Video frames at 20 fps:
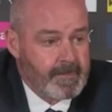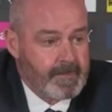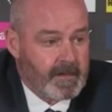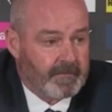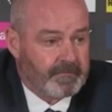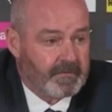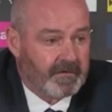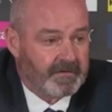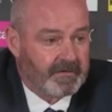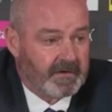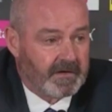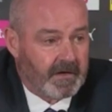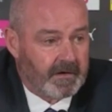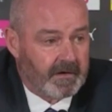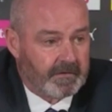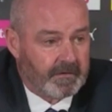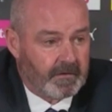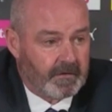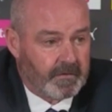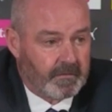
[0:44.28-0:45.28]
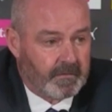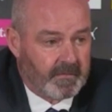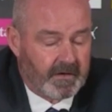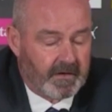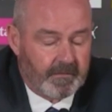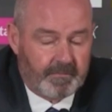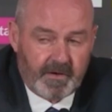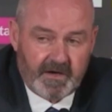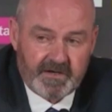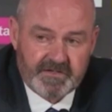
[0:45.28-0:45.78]
If we have to get it down and make
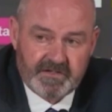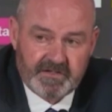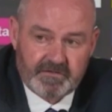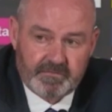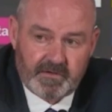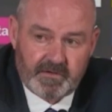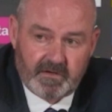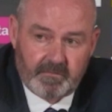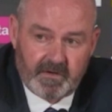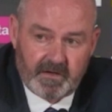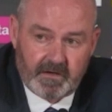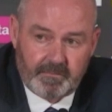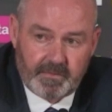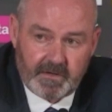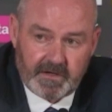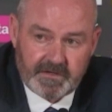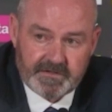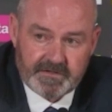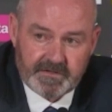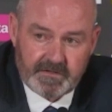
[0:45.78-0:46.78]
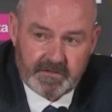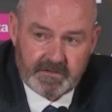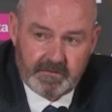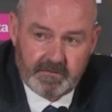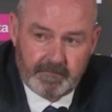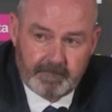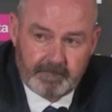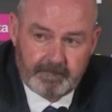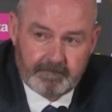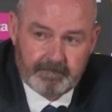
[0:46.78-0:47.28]
the passes, we can make the passes.
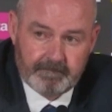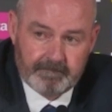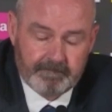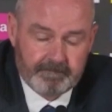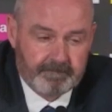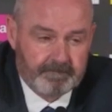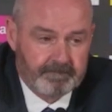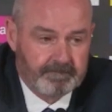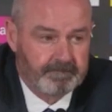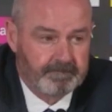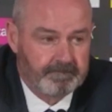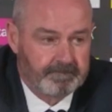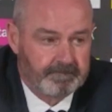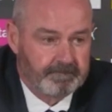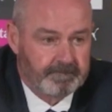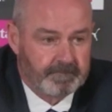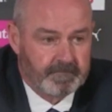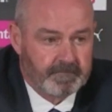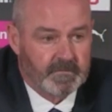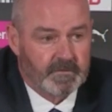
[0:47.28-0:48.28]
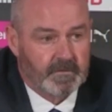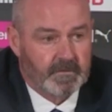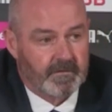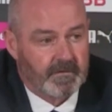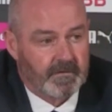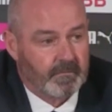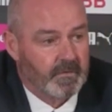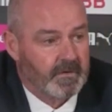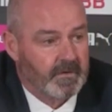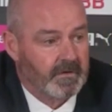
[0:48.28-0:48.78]
So I
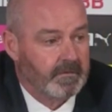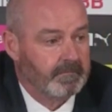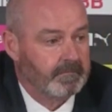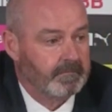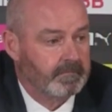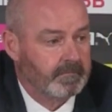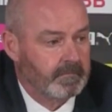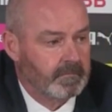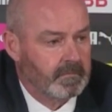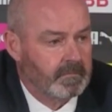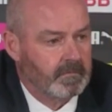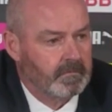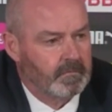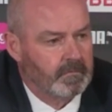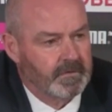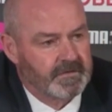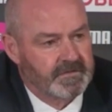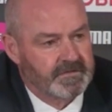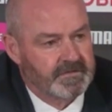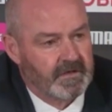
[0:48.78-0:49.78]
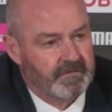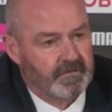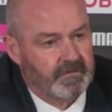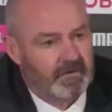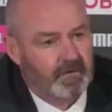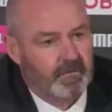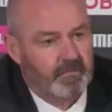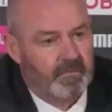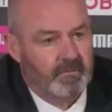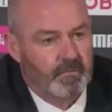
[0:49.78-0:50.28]
think we deserve a
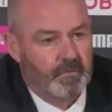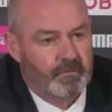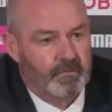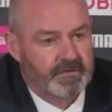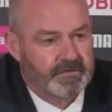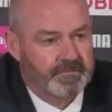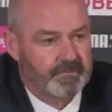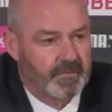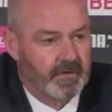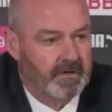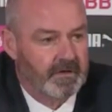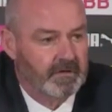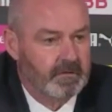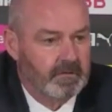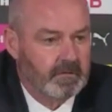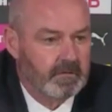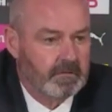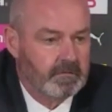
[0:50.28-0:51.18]
little bit more respect.